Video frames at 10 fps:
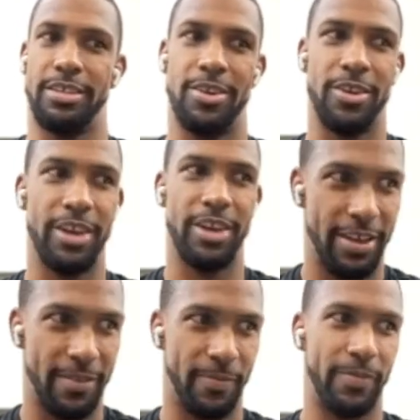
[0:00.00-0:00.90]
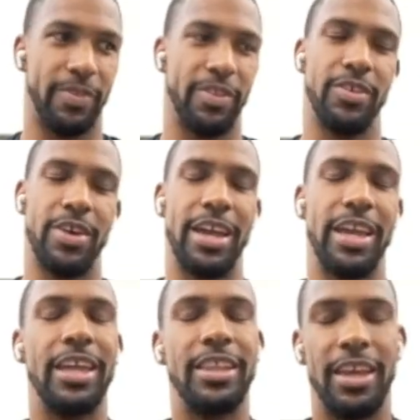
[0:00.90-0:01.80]
So, okay. So I
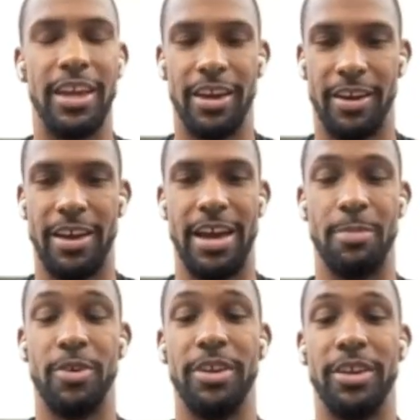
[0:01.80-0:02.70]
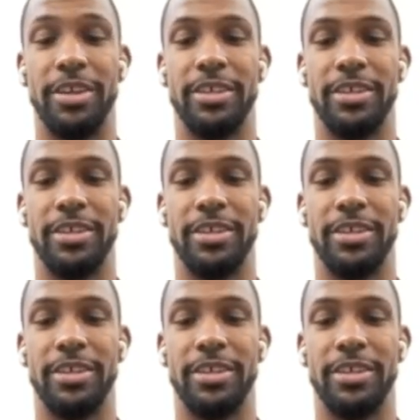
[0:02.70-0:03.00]
get there. I'm